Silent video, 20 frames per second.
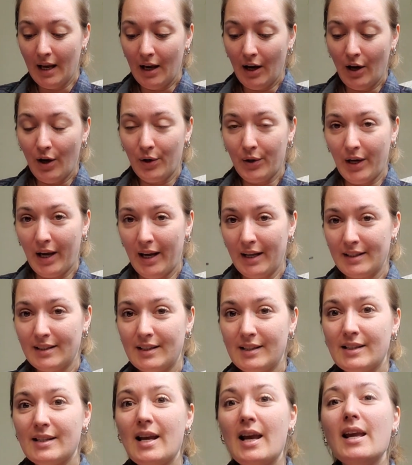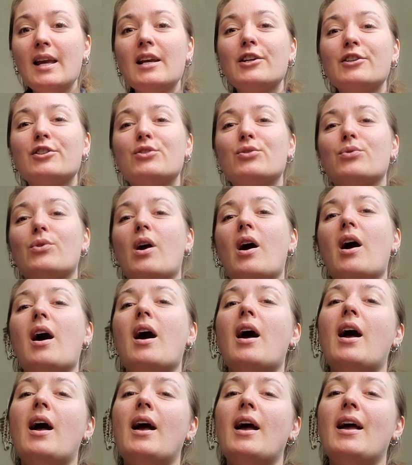okay, staying
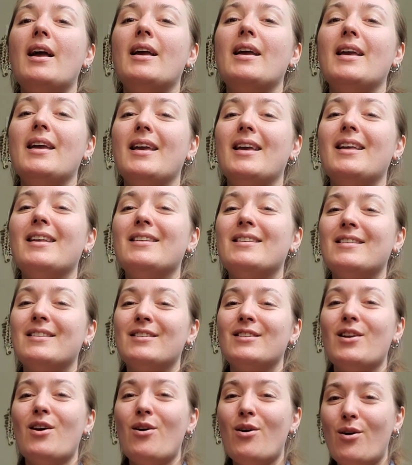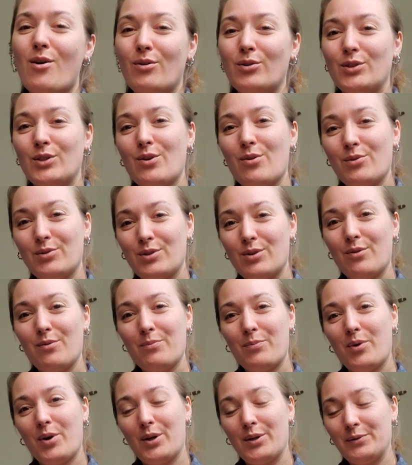dry is so
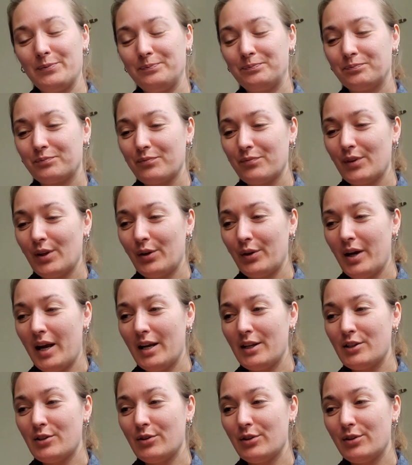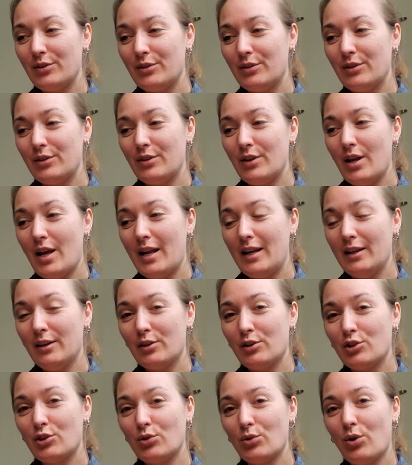important. Okay, so a
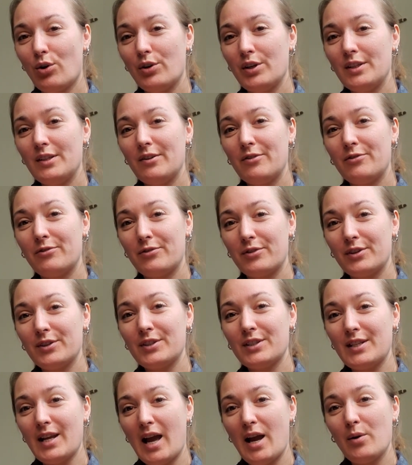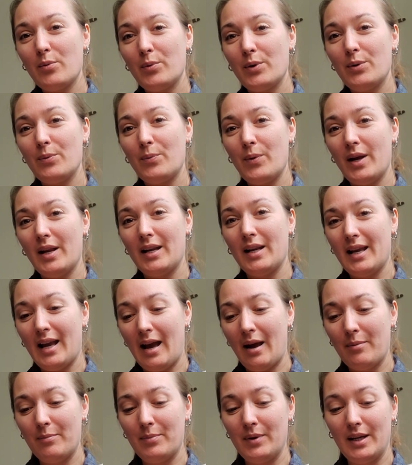little story. The first time we went
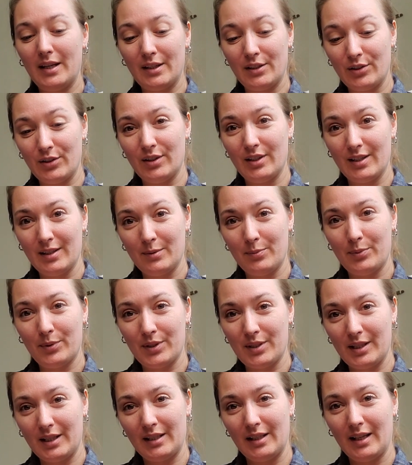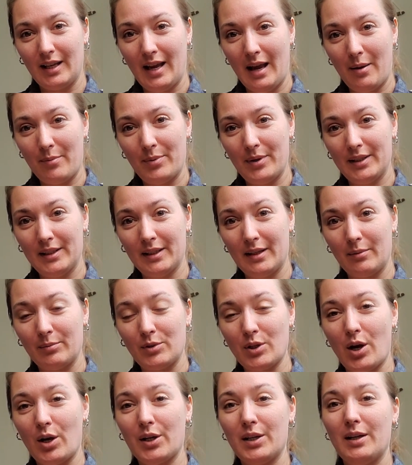camping, to this particular camping that I'm
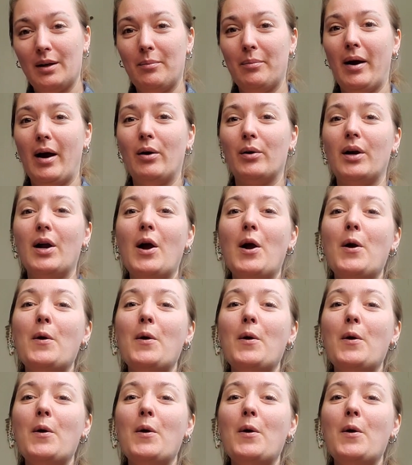talking about,